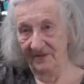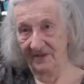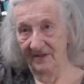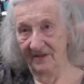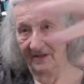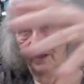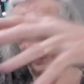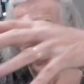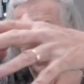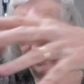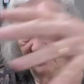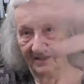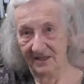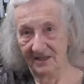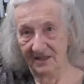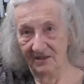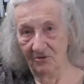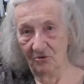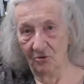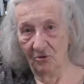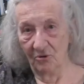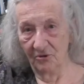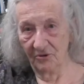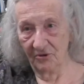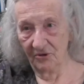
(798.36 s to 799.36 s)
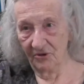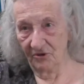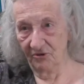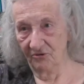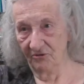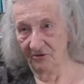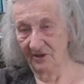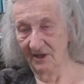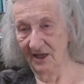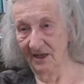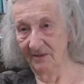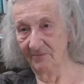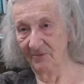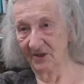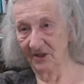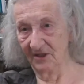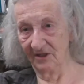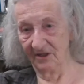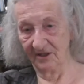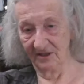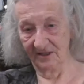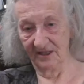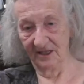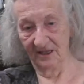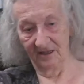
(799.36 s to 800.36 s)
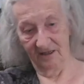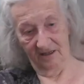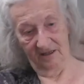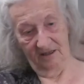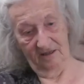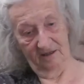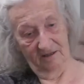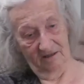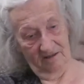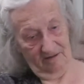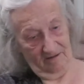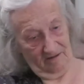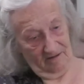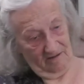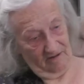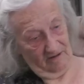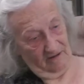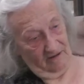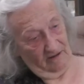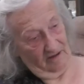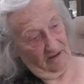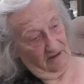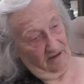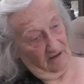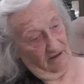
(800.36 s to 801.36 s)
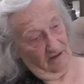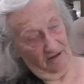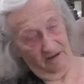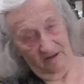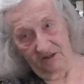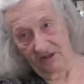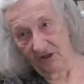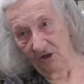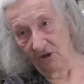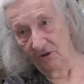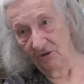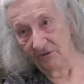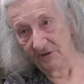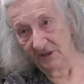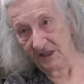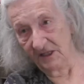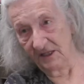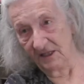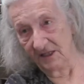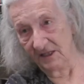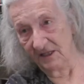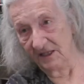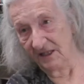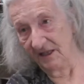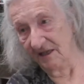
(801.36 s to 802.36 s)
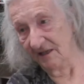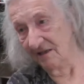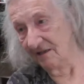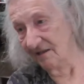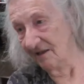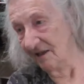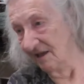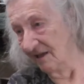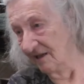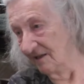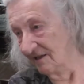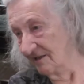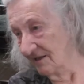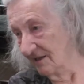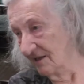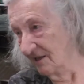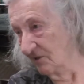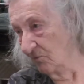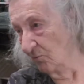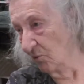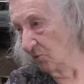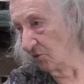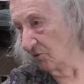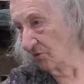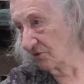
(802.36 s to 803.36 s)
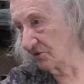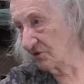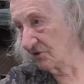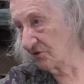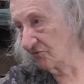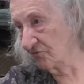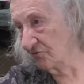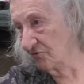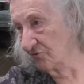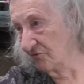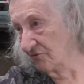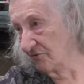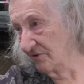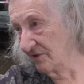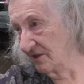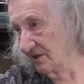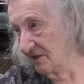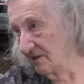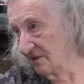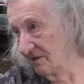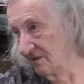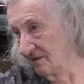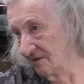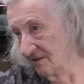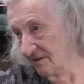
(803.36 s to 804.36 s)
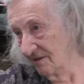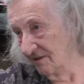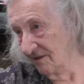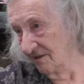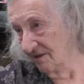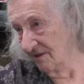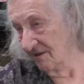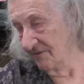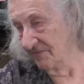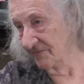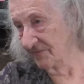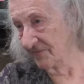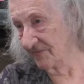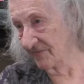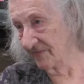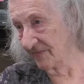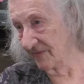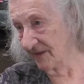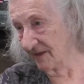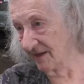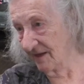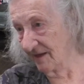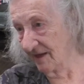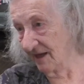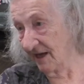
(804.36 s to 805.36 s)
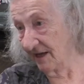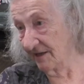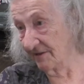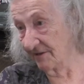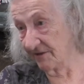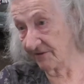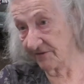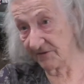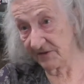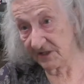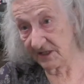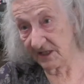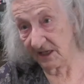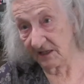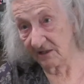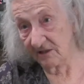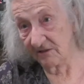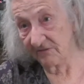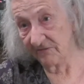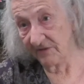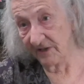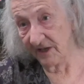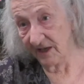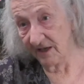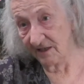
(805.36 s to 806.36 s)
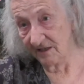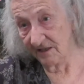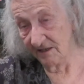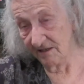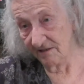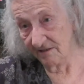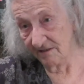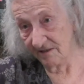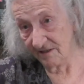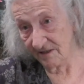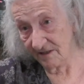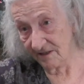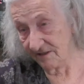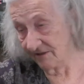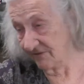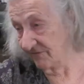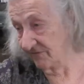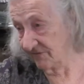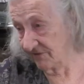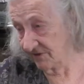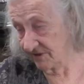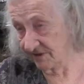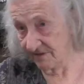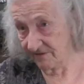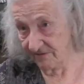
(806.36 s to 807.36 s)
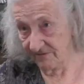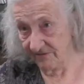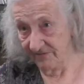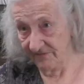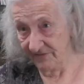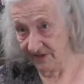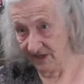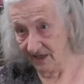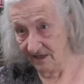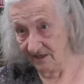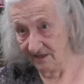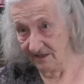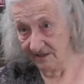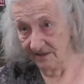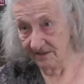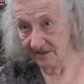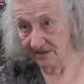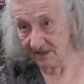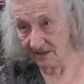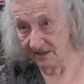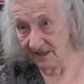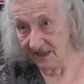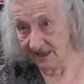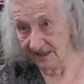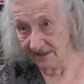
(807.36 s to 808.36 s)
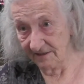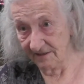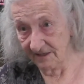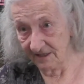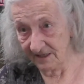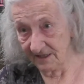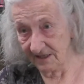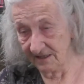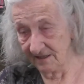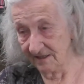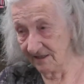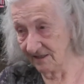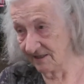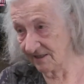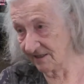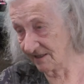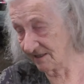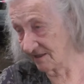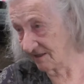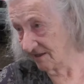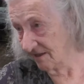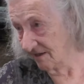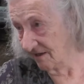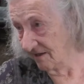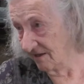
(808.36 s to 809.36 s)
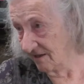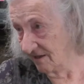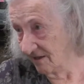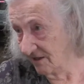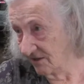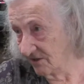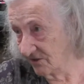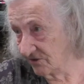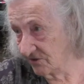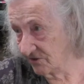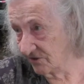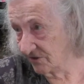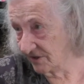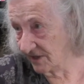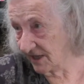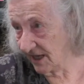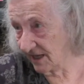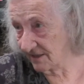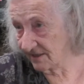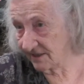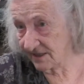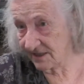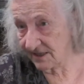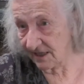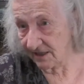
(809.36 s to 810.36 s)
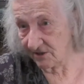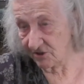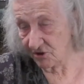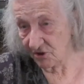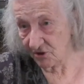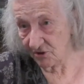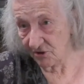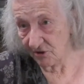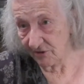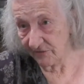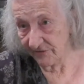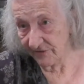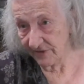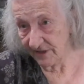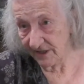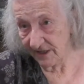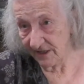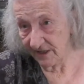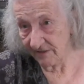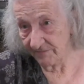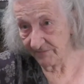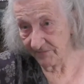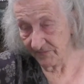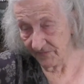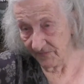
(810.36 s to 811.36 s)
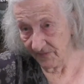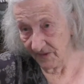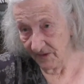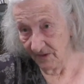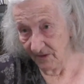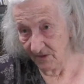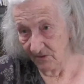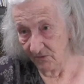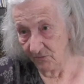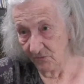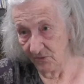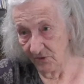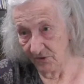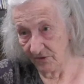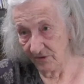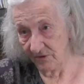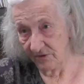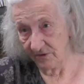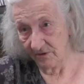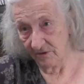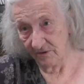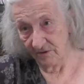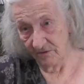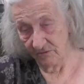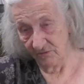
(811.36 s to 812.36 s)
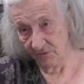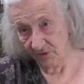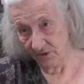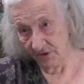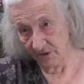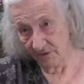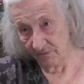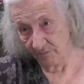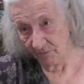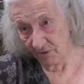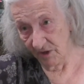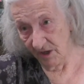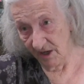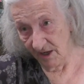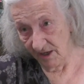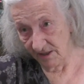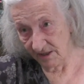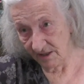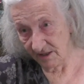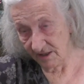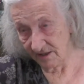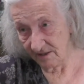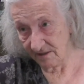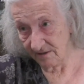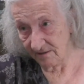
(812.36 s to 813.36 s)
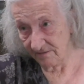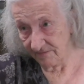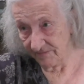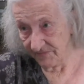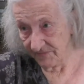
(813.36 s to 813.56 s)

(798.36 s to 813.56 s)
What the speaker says: here's the orchestra and I'm the conductor, soloist is here. Then he walks through either the second violins, if the violins are like this and this, to that section over there with the brass